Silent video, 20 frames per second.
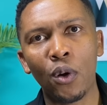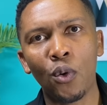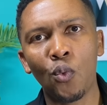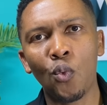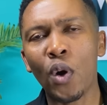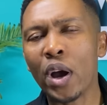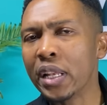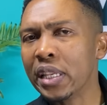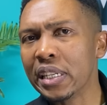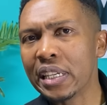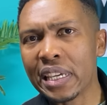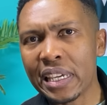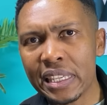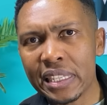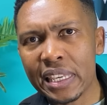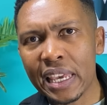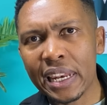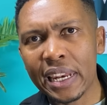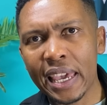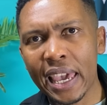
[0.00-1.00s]
what
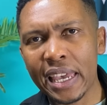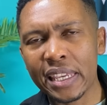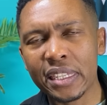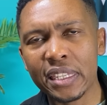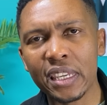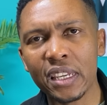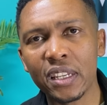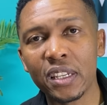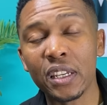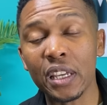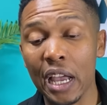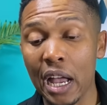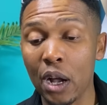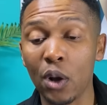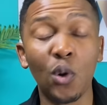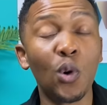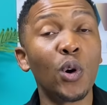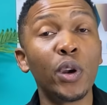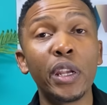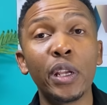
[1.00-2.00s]
is an acid
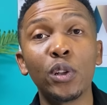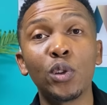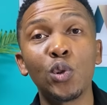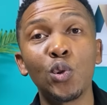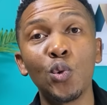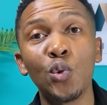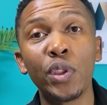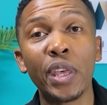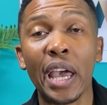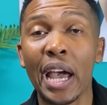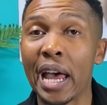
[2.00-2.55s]
according to the